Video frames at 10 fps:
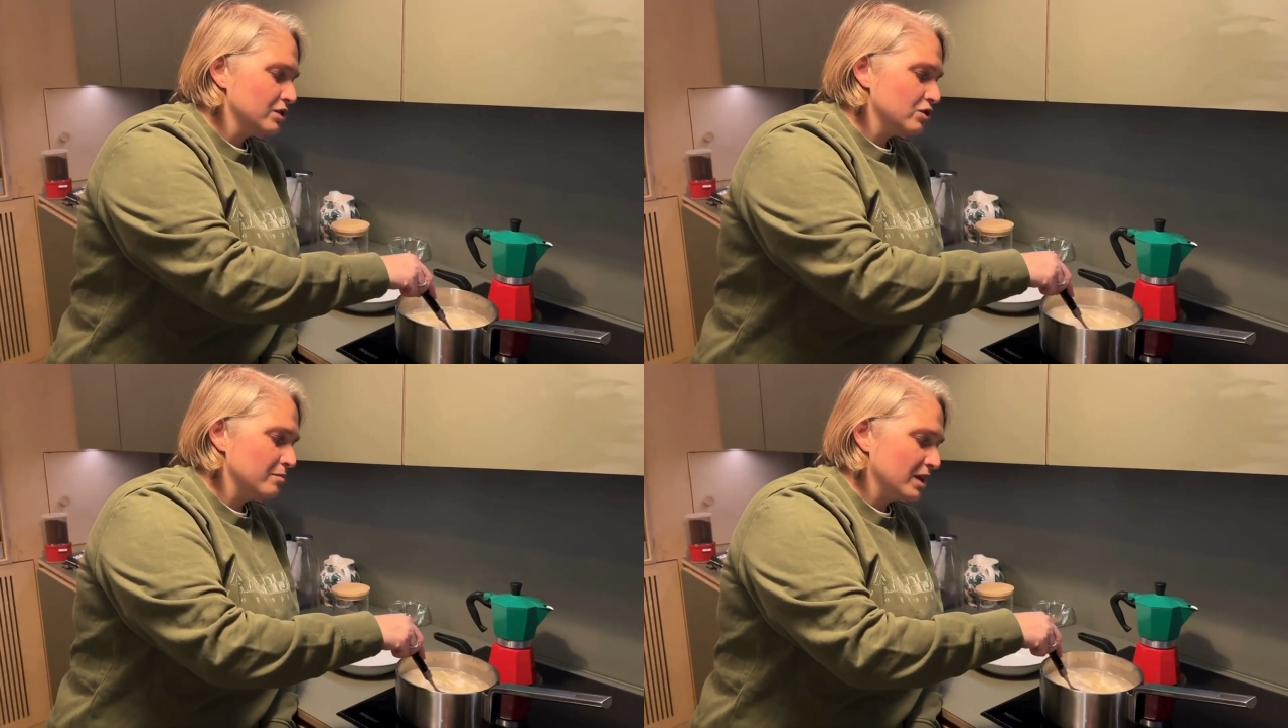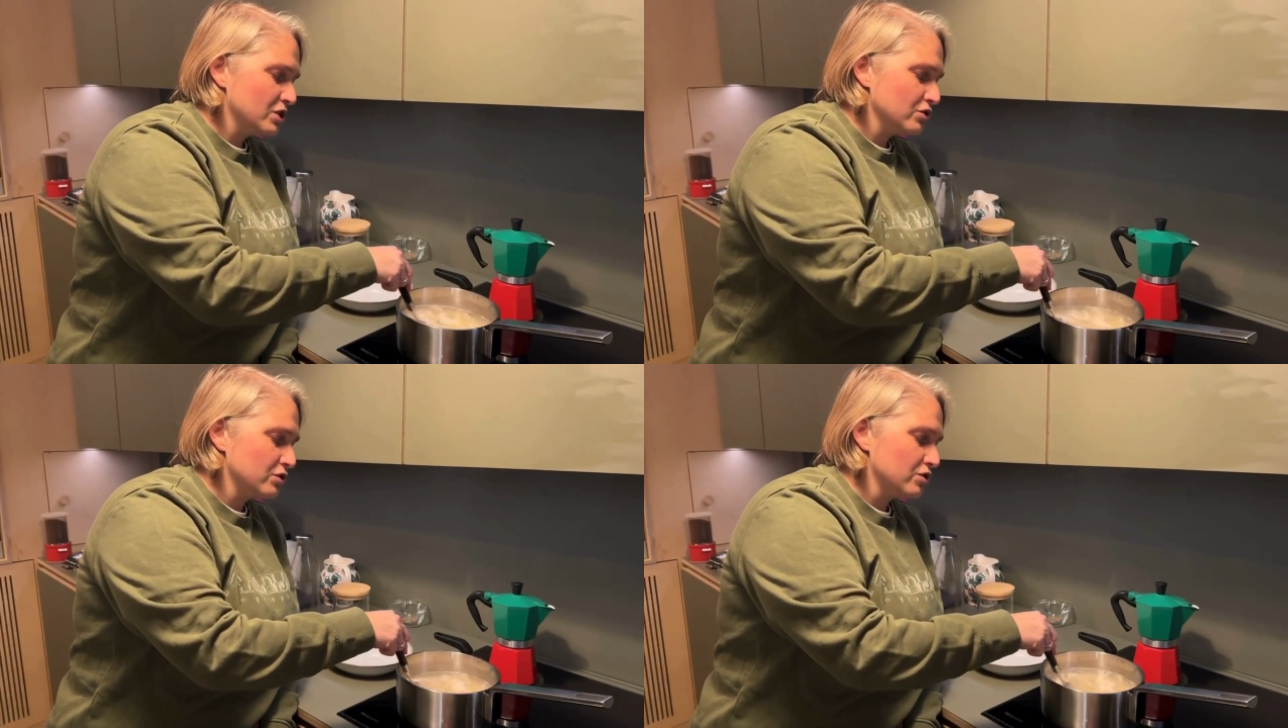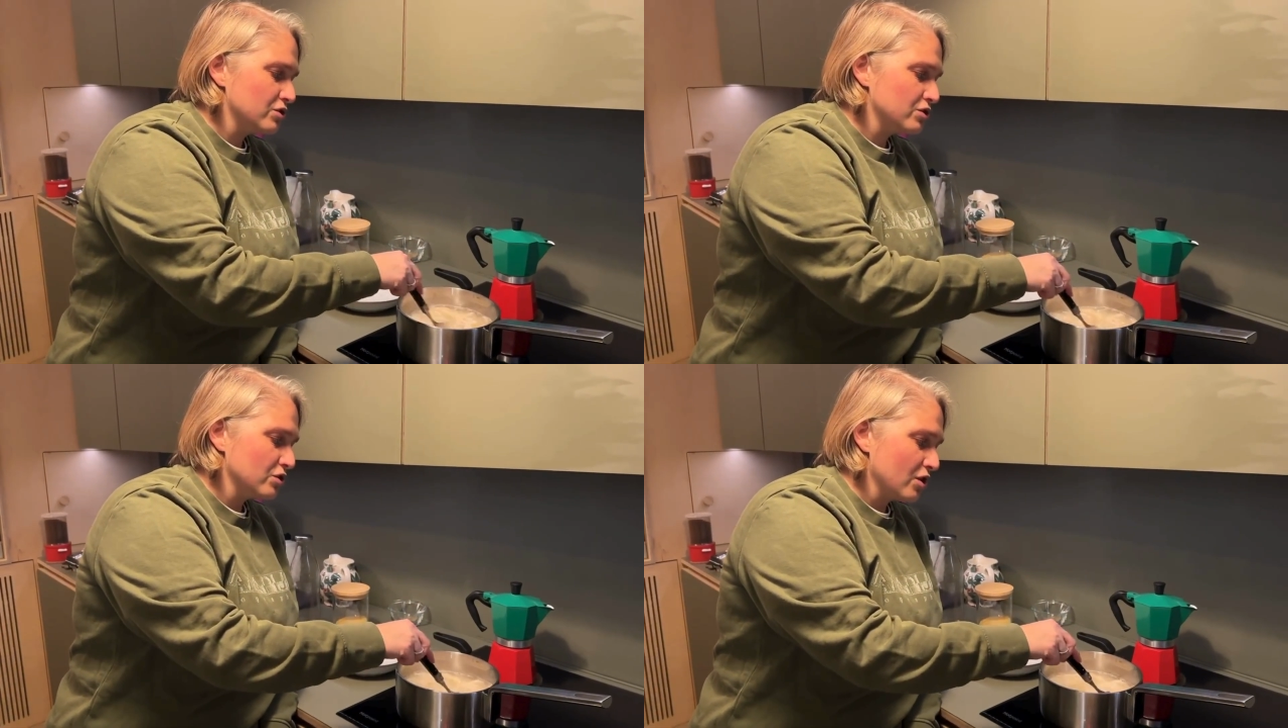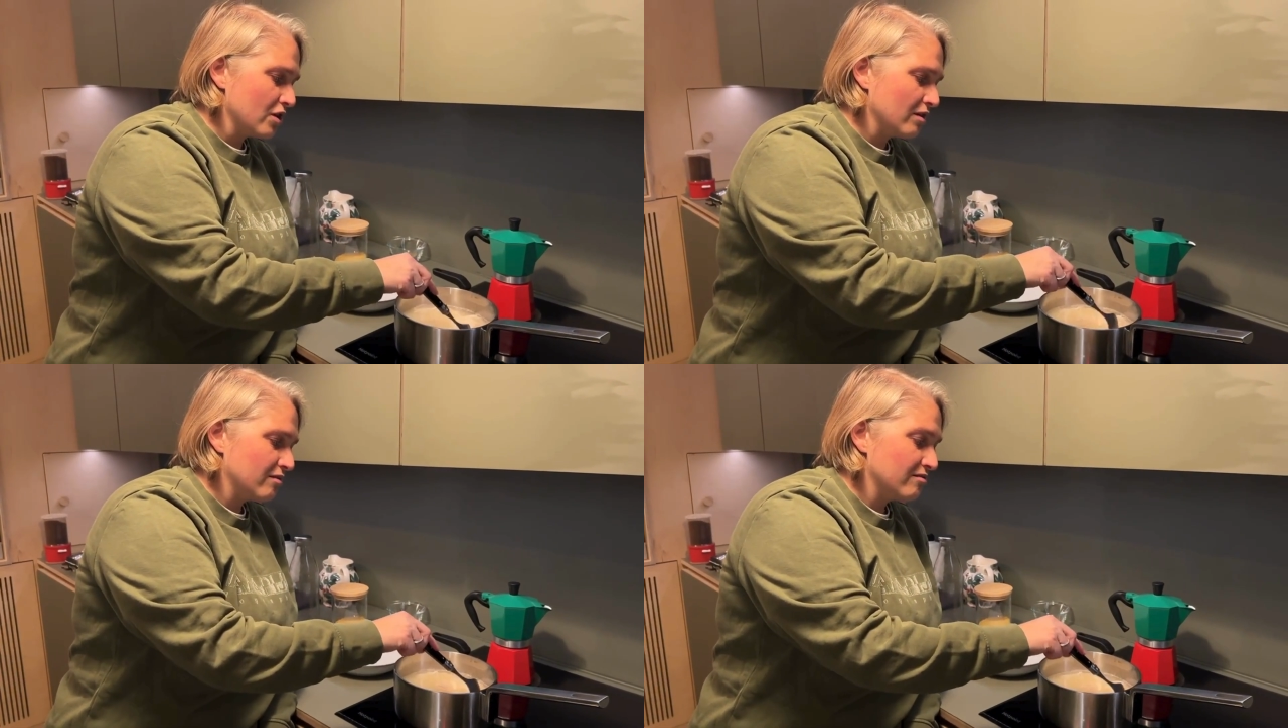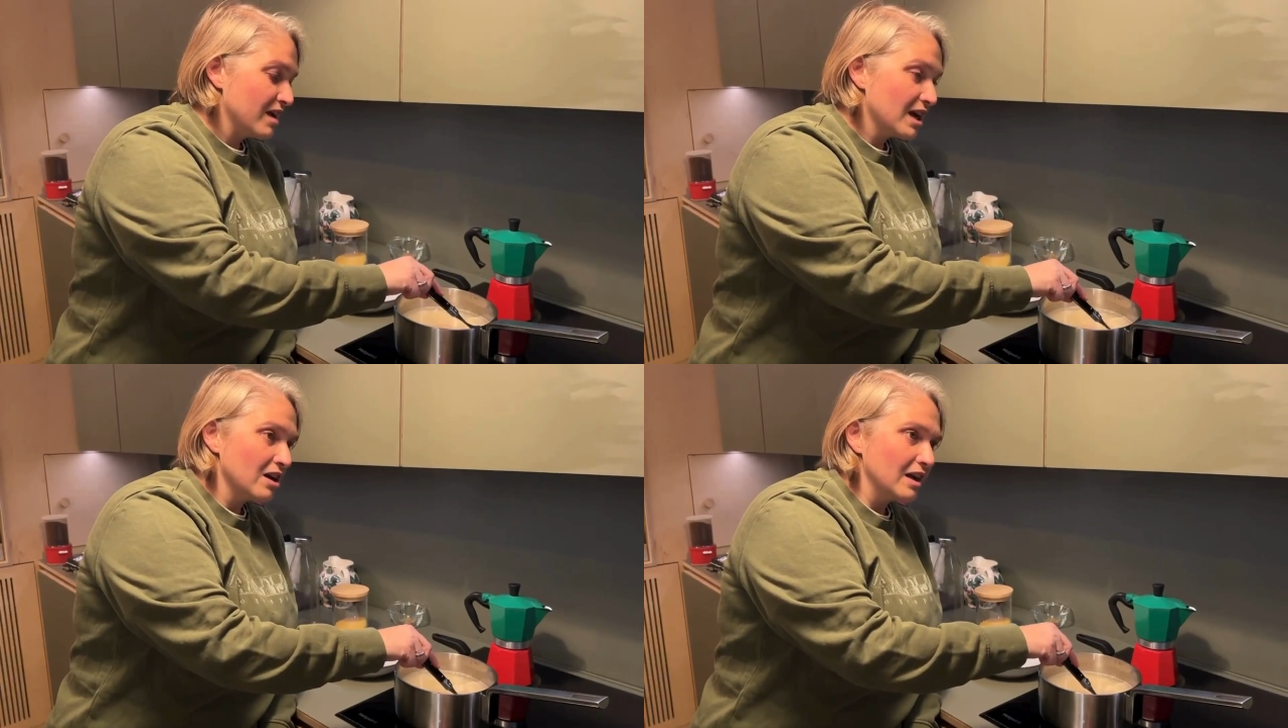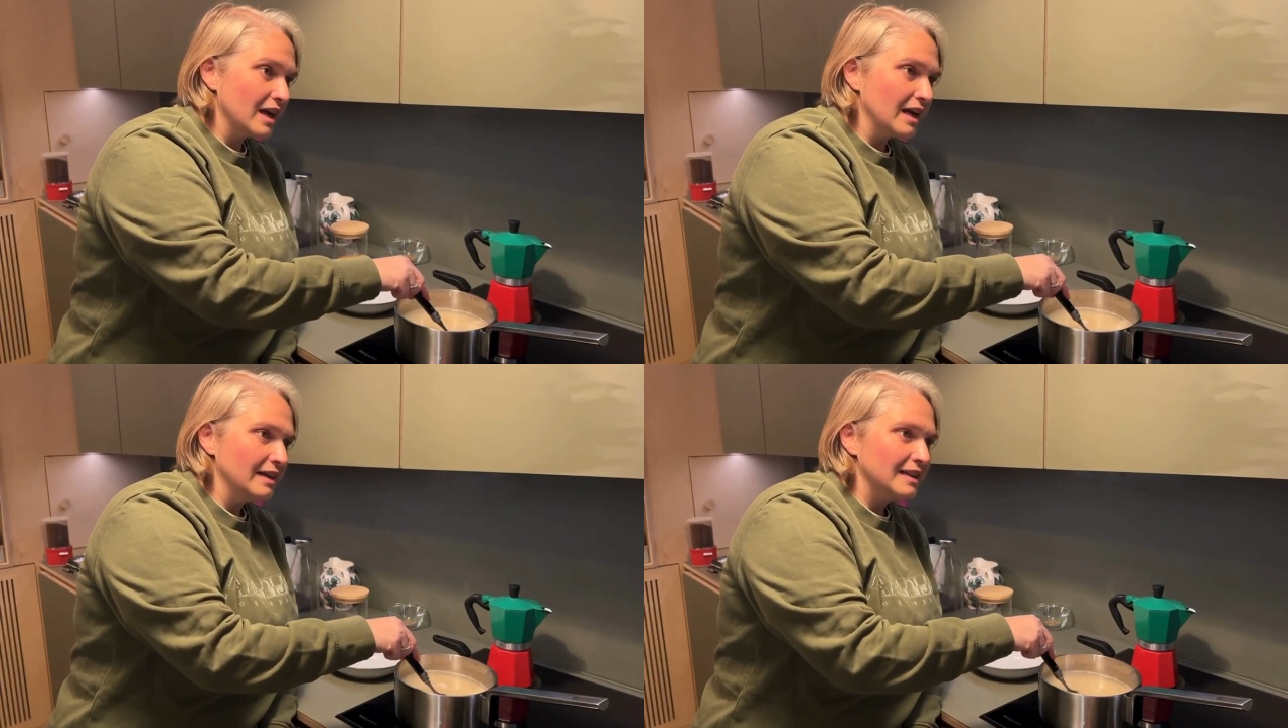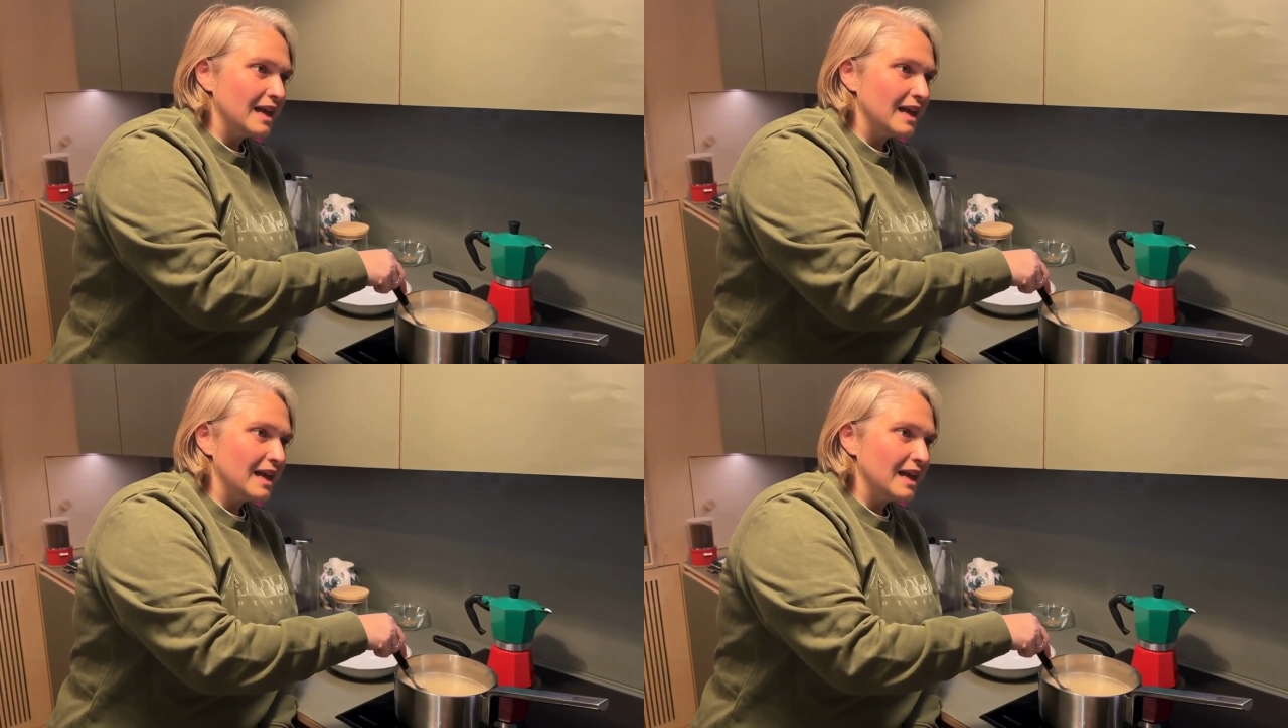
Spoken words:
So make sure to stir regularly